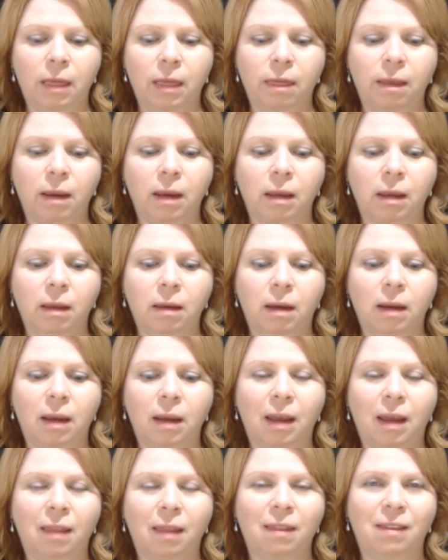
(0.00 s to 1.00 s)
I think,
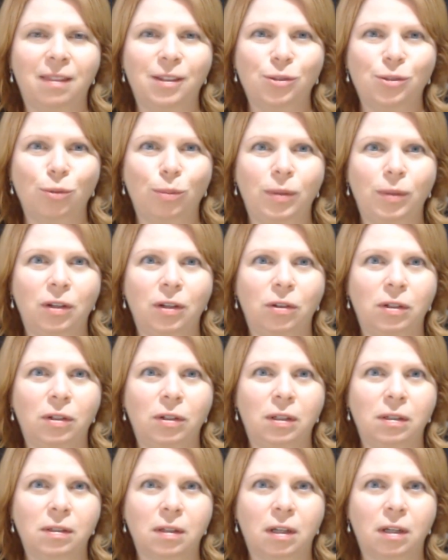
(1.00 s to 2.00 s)
again, that this will be a
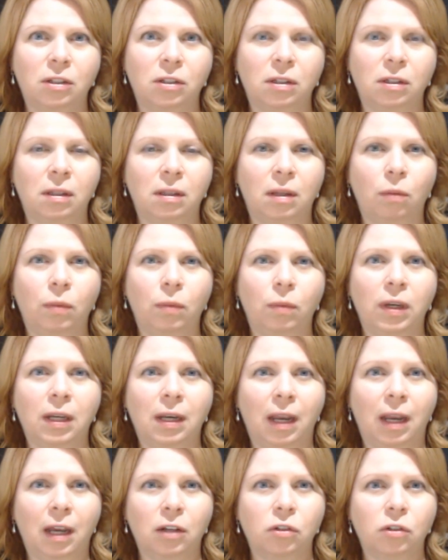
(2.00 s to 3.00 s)
good discussion that we
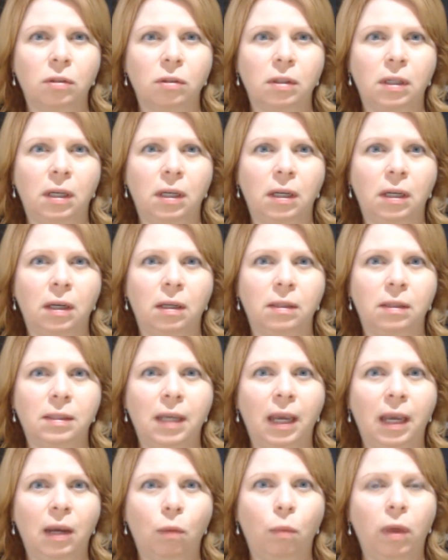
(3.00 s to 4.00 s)
can actually
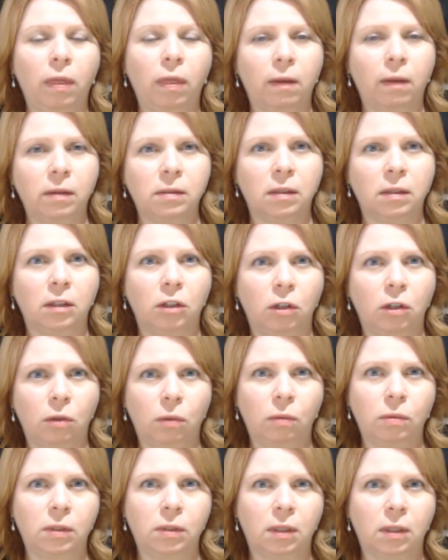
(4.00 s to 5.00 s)
take with us and
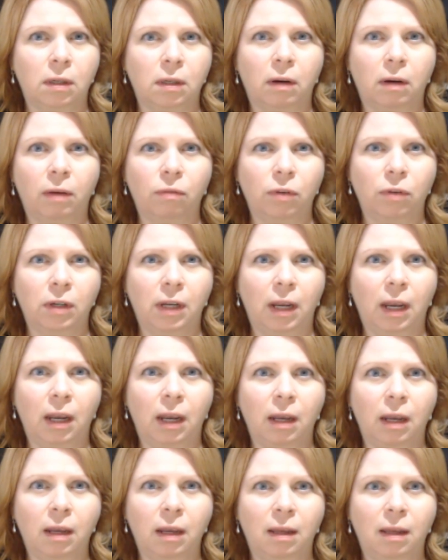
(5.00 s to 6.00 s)
use in our
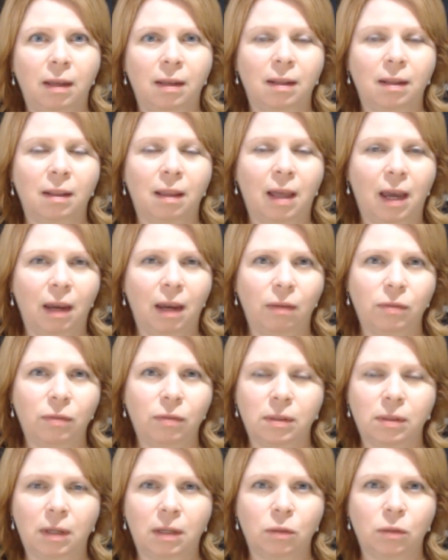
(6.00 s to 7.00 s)
everyday
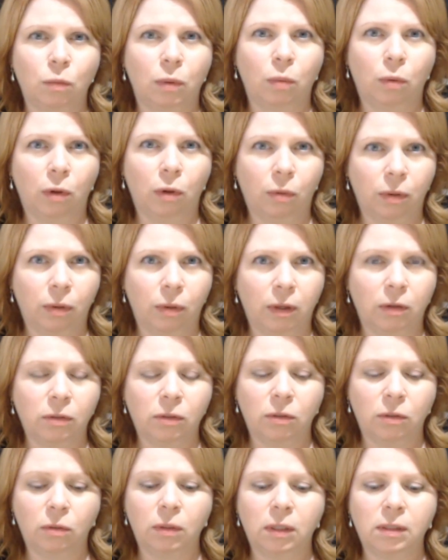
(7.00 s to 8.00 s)
lives as we work with our
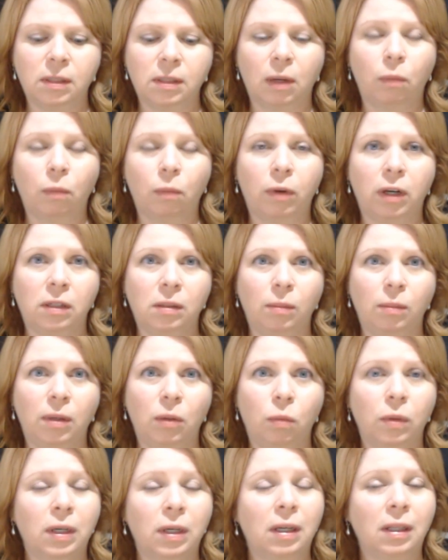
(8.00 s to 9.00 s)
students. I want it to
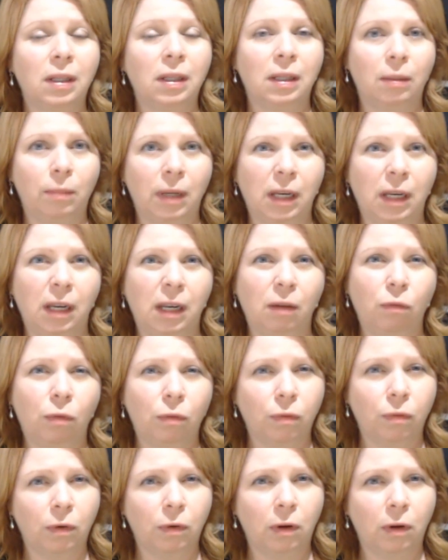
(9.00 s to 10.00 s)
be real and
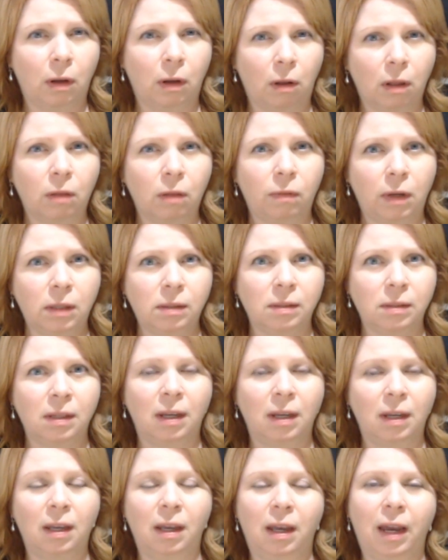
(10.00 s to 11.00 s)
meaningful for all of us.
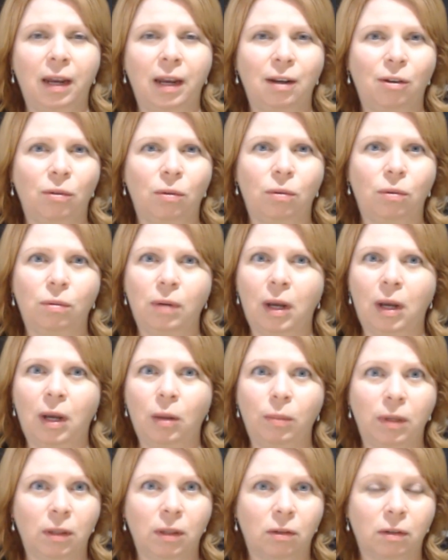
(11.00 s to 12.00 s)
I know
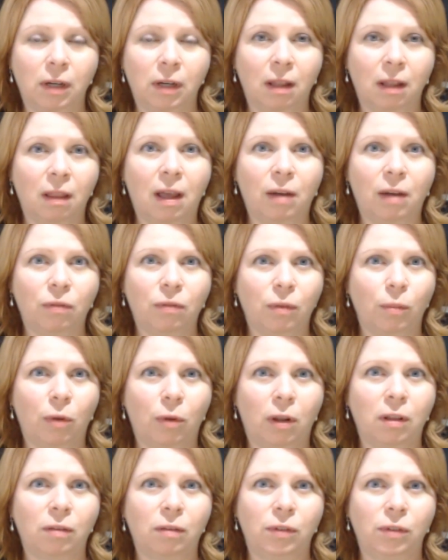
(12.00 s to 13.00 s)
I'll be learning a lot from
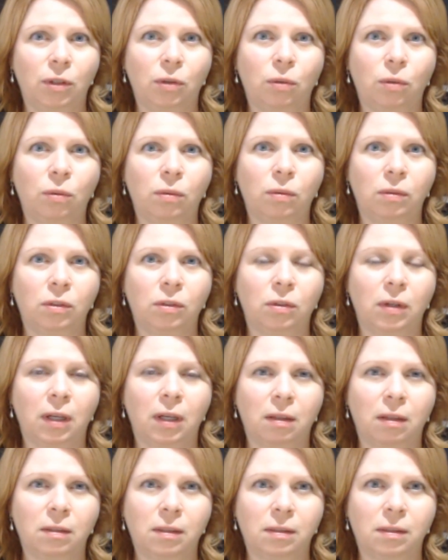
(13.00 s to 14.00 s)
all of you
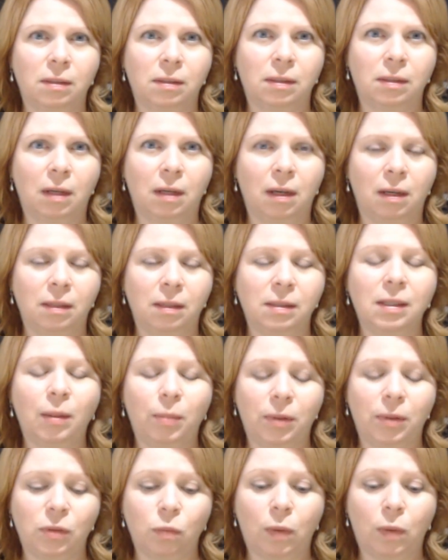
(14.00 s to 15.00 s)
during this
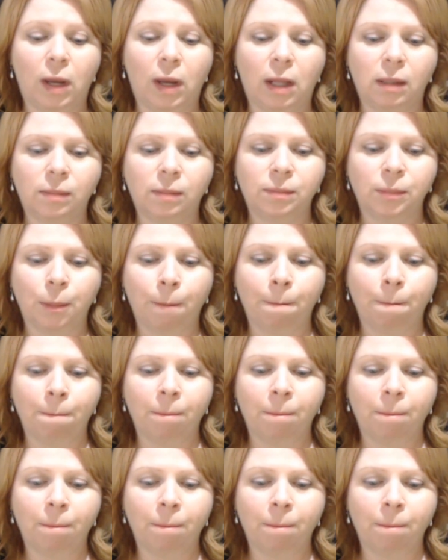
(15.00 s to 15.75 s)
step as well.